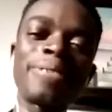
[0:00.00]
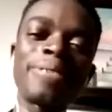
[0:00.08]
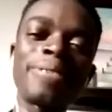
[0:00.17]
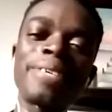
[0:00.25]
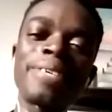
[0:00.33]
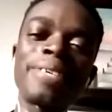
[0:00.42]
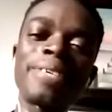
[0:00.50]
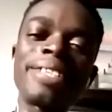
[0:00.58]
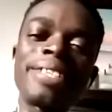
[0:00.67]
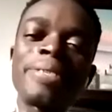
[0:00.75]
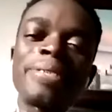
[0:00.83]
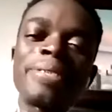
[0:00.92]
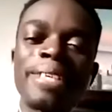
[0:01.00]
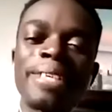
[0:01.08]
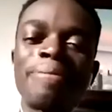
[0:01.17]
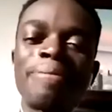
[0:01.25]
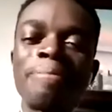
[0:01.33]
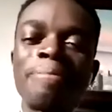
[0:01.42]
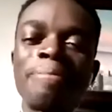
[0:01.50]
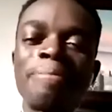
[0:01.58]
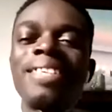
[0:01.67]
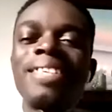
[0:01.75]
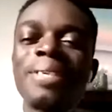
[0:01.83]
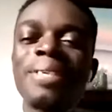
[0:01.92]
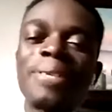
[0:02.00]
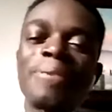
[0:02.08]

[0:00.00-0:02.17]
you so much for having me. Thank you. I hope next